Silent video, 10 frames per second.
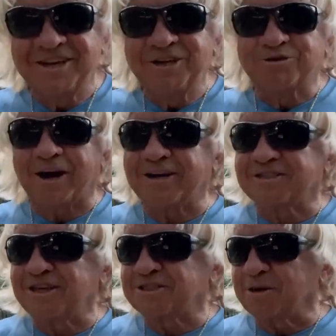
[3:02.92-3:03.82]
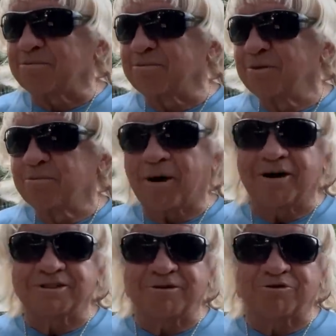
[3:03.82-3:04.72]
Try to say something
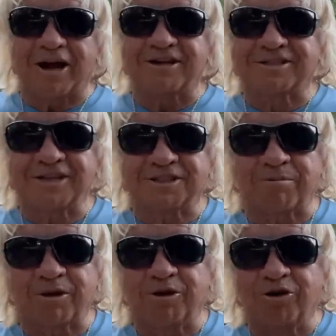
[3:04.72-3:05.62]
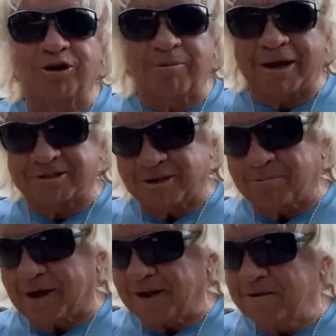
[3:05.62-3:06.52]
positive. Try to say something good about
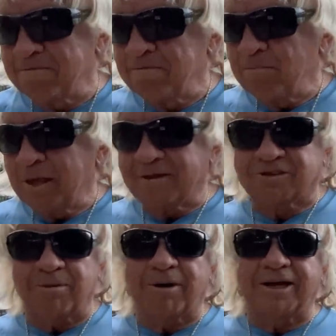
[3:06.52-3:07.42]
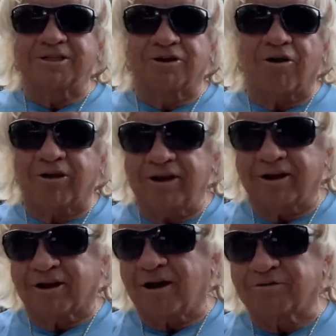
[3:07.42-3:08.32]
somebody. If somebody's talking in
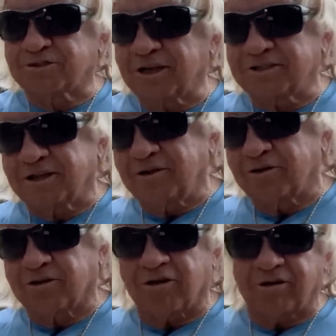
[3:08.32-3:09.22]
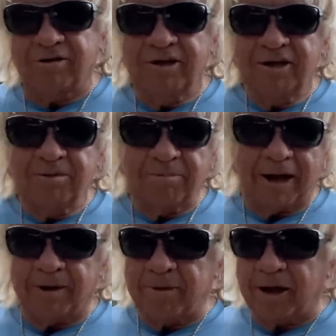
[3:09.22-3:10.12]
a conversation and they're talking
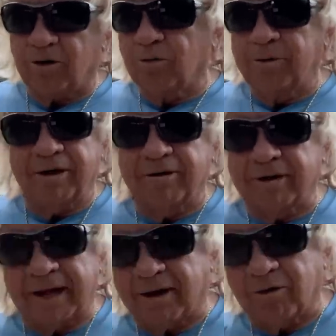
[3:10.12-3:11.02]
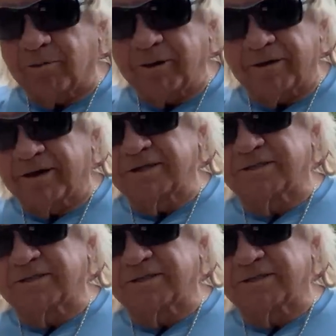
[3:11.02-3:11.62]
bad about old Bill and how old Bill does